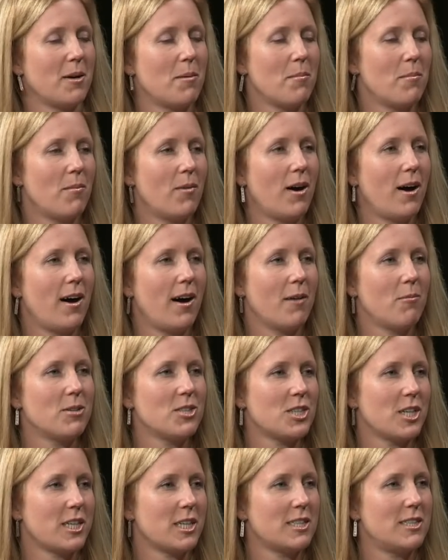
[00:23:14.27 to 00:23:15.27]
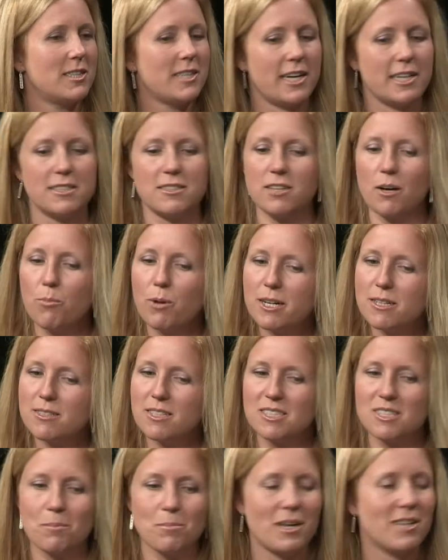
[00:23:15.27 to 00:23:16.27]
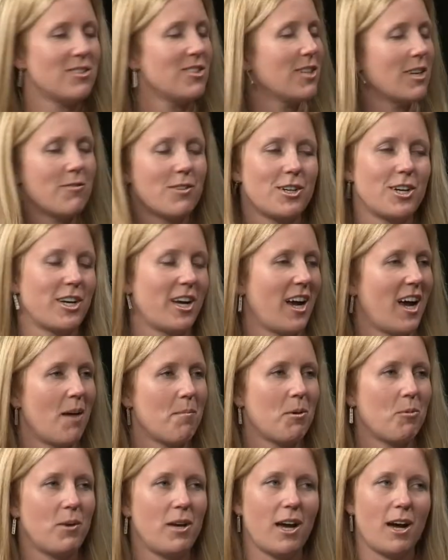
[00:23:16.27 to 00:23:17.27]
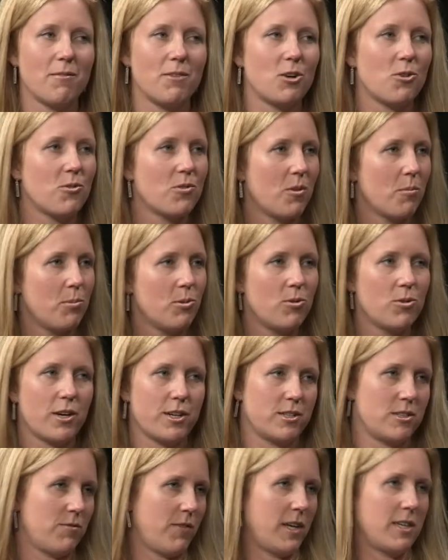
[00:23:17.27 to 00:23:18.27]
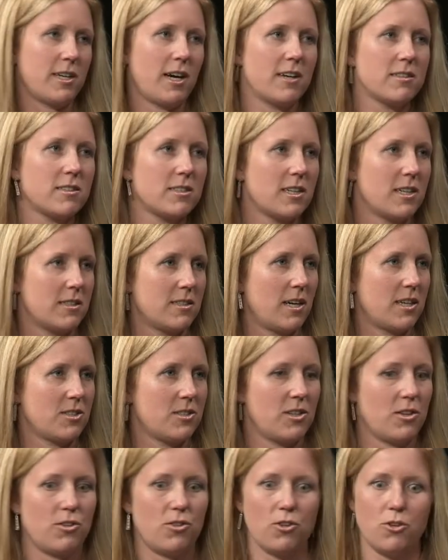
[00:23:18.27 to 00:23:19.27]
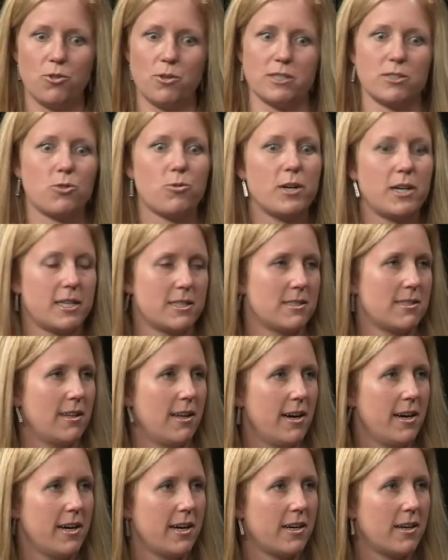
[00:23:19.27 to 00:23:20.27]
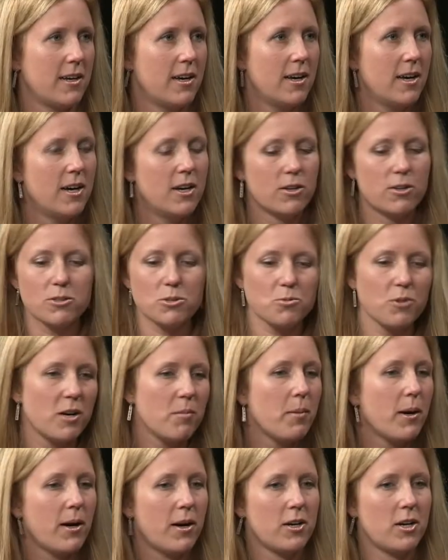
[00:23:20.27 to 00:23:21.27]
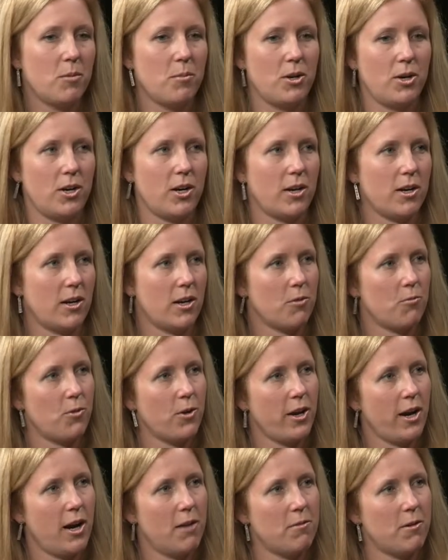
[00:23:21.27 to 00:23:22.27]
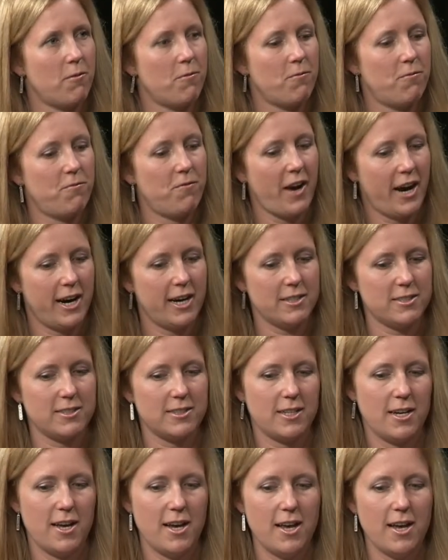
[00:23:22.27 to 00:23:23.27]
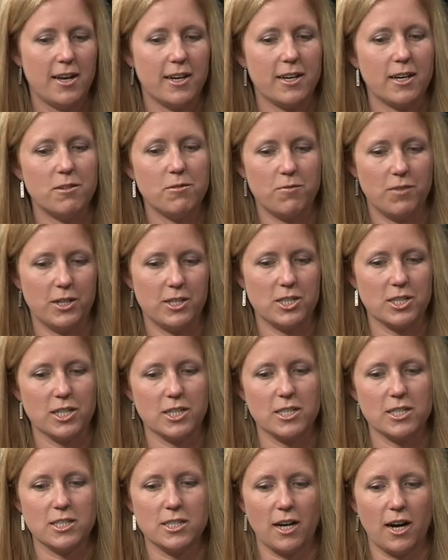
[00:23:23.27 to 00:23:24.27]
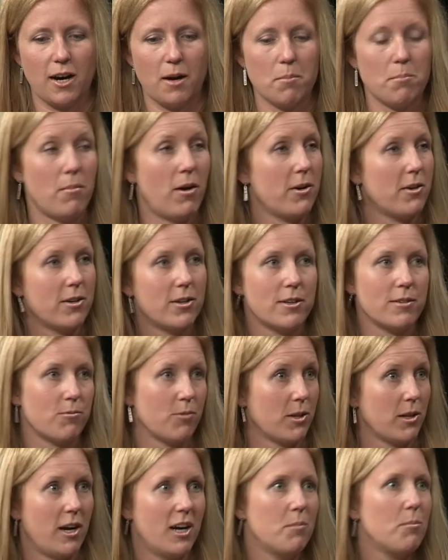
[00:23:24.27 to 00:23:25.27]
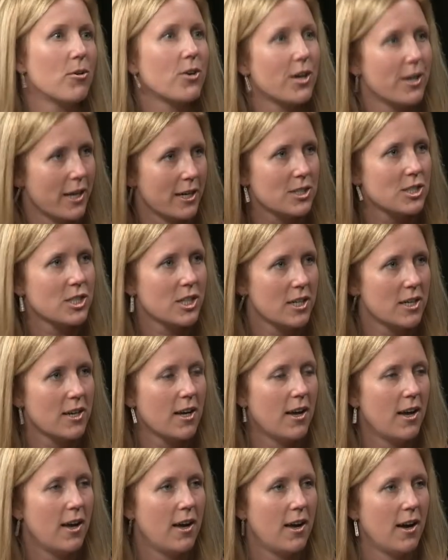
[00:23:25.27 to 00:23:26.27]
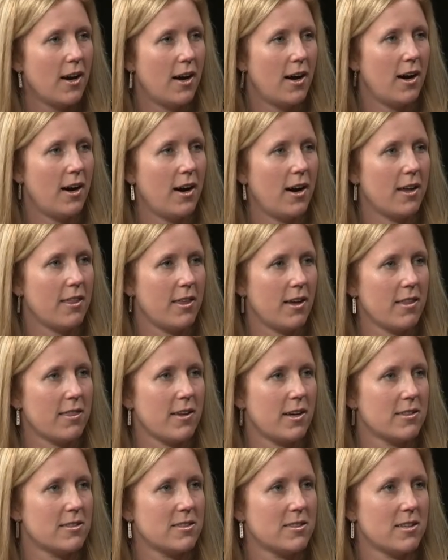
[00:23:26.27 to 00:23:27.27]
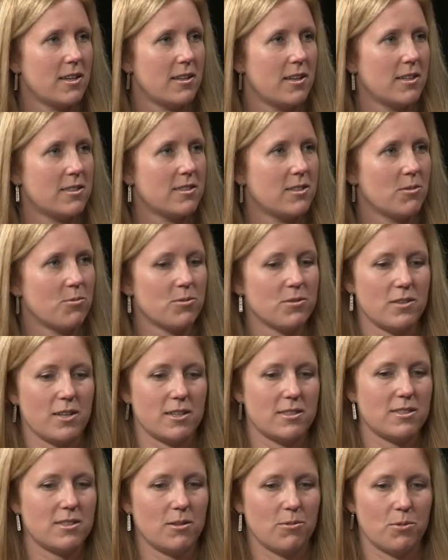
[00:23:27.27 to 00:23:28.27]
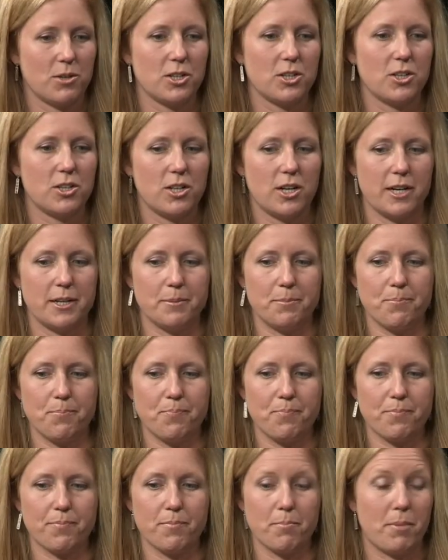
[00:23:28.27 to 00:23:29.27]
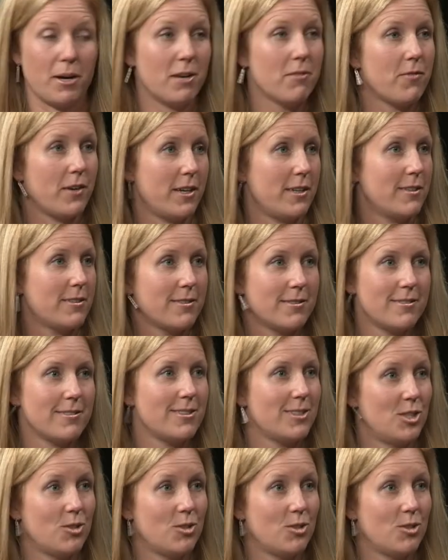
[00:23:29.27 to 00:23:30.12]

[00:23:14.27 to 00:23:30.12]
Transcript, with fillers: Mm -hmm. I mm-hmm. wish I could say a subway system. That's never going to happen. We have a, the blue line is fantastic. It's actually the newest, quickest line. Right. It goes right by our community. And if we have a fast, convenient, uh, modern, reliable connection, mm -hmm. I think that's that's a that's a real um, benefit yeah.